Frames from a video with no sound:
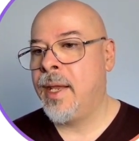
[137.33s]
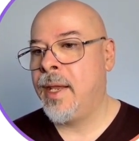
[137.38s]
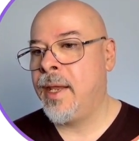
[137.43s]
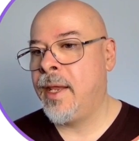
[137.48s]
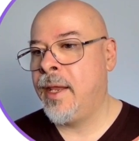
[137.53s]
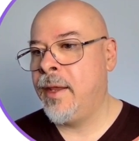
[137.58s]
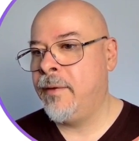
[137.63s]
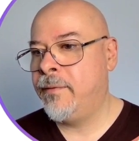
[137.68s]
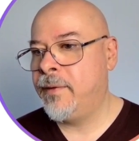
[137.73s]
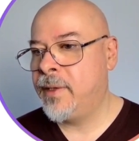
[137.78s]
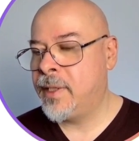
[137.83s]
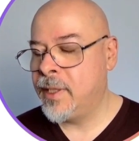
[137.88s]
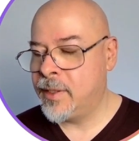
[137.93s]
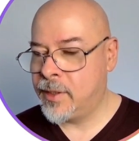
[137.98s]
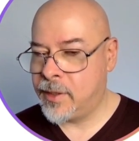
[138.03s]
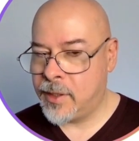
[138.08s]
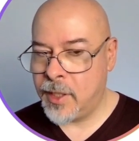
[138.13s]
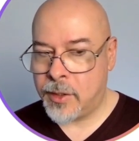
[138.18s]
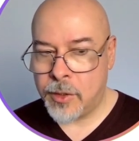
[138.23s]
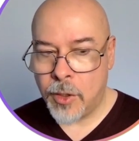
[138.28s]
if it is
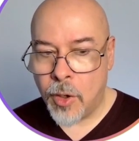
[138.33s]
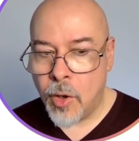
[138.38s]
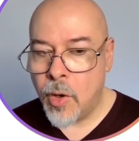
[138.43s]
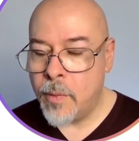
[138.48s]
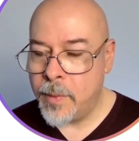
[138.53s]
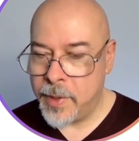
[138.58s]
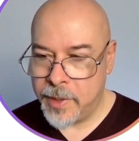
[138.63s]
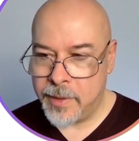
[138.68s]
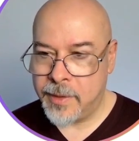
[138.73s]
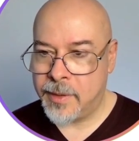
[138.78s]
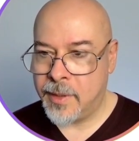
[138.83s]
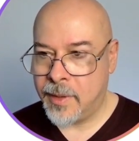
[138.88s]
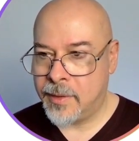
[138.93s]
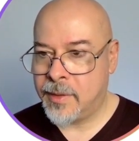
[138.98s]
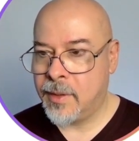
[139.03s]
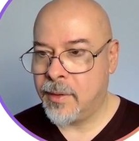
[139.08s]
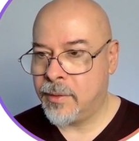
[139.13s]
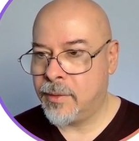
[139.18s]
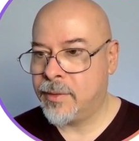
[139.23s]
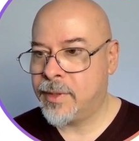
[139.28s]
determined,
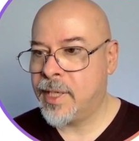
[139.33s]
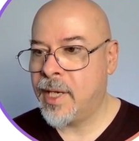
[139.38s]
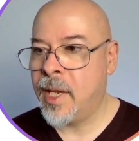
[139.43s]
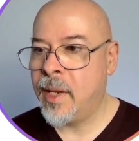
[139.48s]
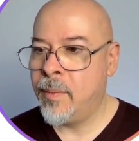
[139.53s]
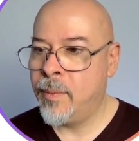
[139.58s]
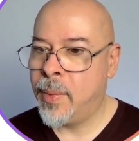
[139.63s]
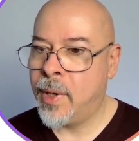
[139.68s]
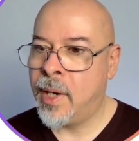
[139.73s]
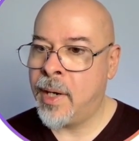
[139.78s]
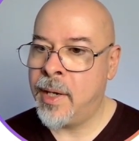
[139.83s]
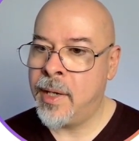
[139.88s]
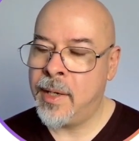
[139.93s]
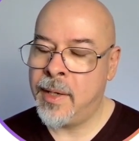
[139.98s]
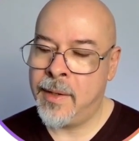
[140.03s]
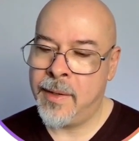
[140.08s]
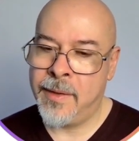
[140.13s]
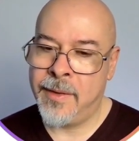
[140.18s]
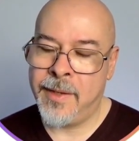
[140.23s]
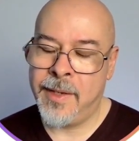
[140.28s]
so to say, by
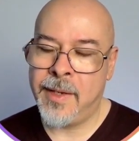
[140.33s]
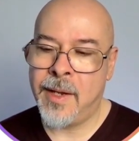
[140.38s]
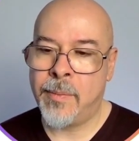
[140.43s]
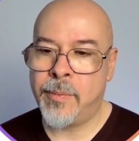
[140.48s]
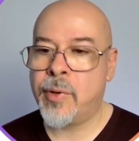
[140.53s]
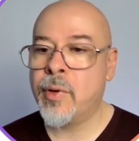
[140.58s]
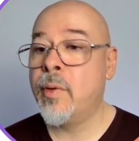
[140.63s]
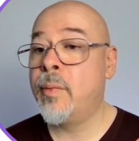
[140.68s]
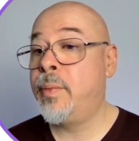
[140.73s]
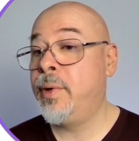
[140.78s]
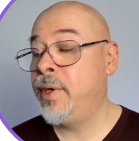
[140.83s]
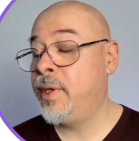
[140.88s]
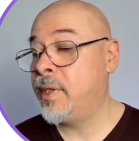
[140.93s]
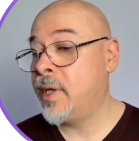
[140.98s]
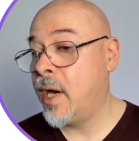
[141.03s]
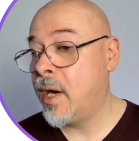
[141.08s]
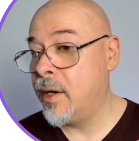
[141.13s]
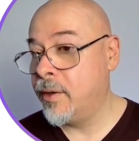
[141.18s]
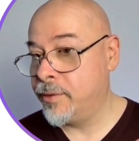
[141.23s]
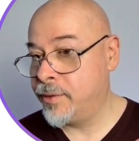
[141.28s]
the appropriate
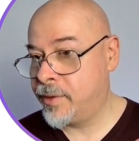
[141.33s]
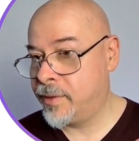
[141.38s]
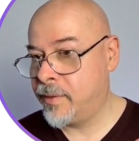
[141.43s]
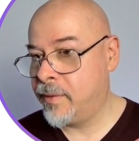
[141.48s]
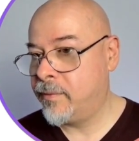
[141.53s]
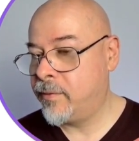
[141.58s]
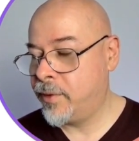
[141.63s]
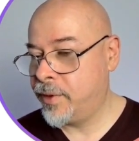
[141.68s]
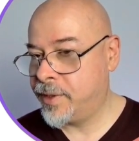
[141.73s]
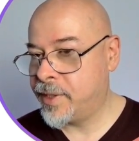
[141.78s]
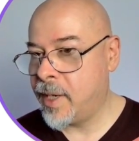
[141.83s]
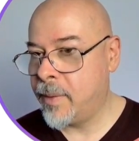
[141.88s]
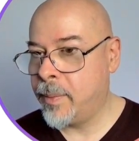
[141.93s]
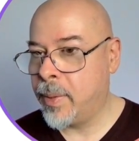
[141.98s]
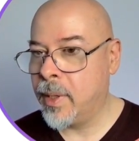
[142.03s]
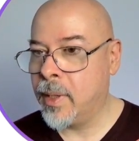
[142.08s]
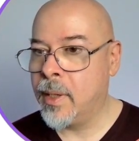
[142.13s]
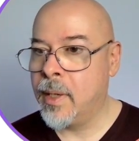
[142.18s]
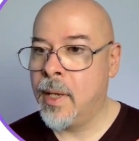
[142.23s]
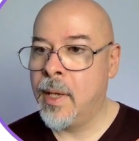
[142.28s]
house. For
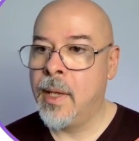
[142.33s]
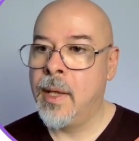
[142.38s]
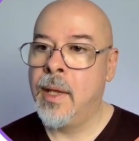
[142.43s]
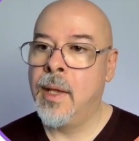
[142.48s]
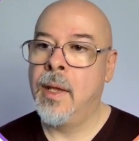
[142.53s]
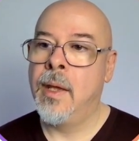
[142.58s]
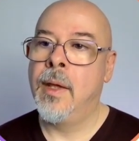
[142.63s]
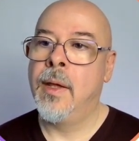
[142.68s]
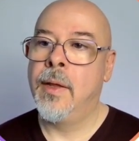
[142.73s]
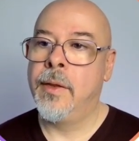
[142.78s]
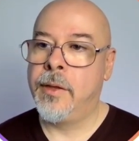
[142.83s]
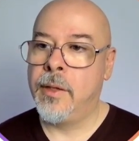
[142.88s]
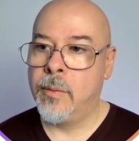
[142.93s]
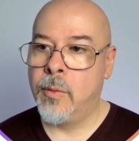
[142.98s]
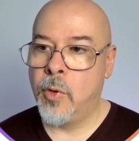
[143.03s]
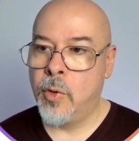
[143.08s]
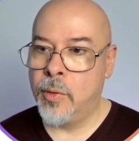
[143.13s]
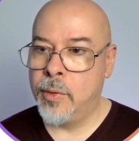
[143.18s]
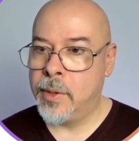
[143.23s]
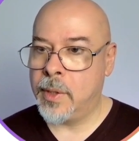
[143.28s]
example, the
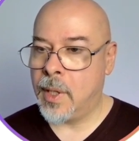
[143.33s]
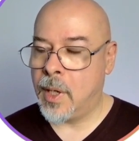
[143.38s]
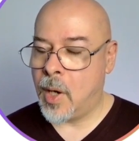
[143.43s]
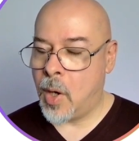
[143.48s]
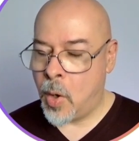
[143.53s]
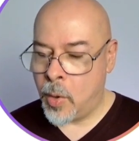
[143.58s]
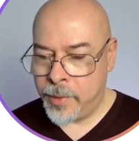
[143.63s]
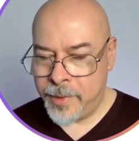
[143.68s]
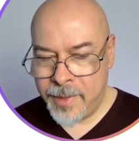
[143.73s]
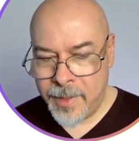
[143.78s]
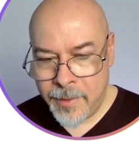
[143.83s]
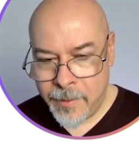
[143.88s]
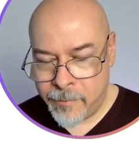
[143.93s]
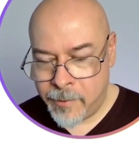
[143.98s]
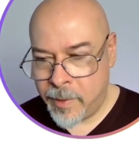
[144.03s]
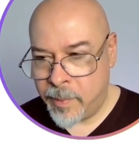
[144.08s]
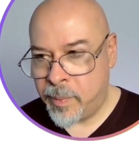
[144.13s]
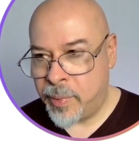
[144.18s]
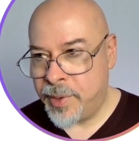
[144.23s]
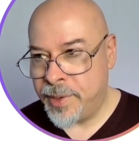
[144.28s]
moon only
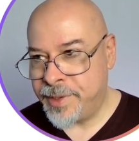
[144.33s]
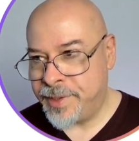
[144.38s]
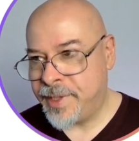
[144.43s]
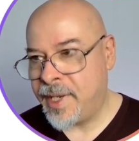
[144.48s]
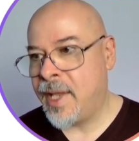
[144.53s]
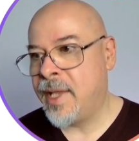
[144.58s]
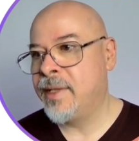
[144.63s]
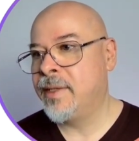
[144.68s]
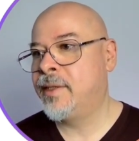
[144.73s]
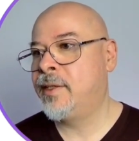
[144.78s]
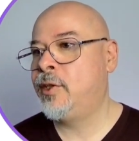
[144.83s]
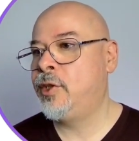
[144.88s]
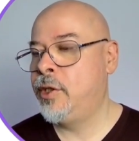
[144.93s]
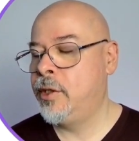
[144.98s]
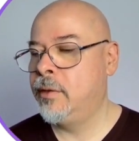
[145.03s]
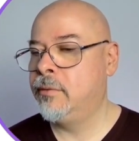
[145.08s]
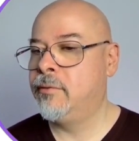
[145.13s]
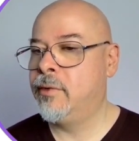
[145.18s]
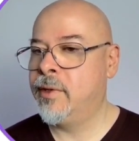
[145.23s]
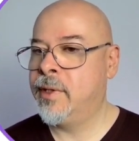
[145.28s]
represents
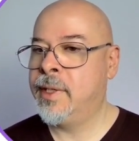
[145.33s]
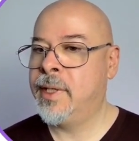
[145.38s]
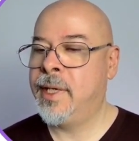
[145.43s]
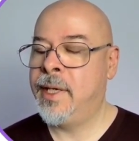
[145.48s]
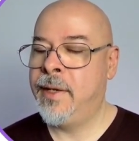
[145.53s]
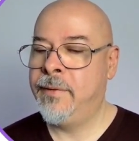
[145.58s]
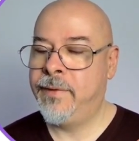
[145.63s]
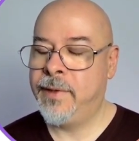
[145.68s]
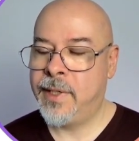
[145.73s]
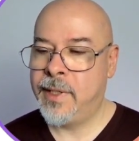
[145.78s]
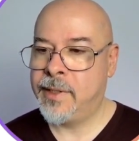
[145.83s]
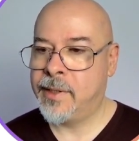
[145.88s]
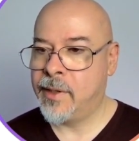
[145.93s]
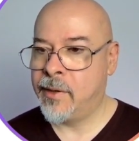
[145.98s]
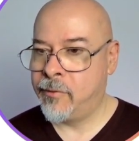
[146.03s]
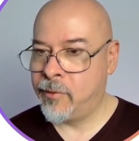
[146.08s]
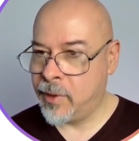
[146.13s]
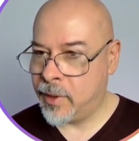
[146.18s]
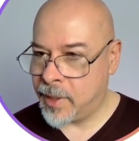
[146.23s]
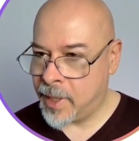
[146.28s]
children if it is
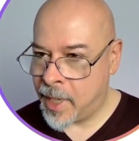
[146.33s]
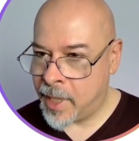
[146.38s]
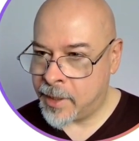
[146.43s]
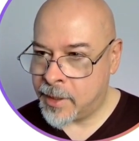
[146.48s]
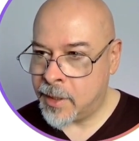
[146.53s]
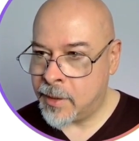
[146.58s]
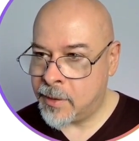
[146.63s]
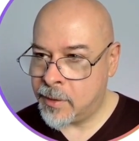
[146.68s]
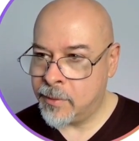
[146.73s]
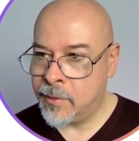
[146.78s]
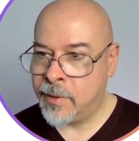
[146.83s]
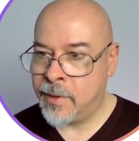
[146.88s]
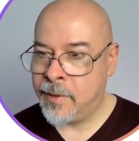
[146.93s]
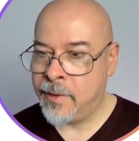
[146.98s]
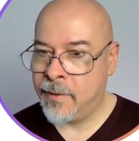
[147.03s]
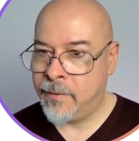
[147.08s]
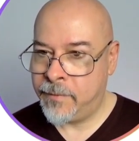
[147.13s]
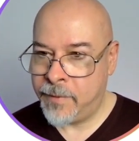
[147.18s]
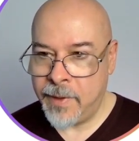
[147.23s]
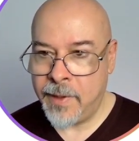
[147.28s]
related to the
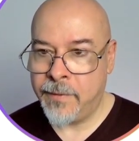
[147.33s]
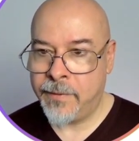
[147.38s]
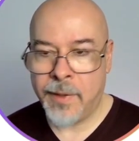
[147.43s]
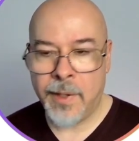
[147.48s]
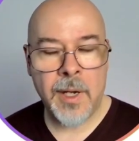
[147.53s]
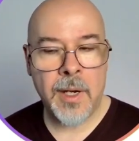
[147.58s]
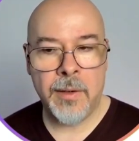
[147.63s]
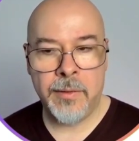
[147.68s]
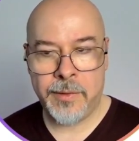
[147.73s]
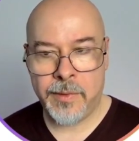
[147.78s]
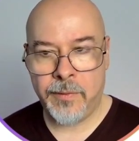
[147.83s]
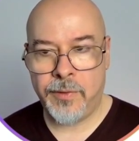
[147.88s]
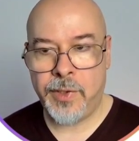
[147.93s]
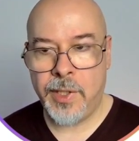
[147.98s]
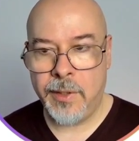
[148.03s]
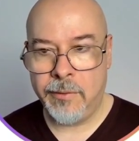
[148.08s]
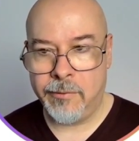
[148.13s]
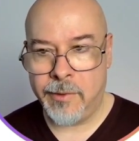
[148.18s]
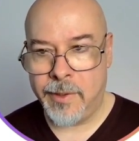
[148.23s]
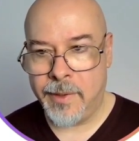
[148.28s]
fifth house of
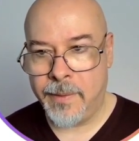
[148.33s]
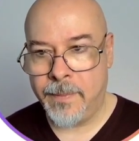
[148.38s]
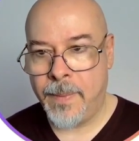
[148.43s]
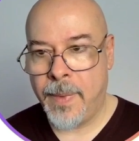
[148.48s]
children.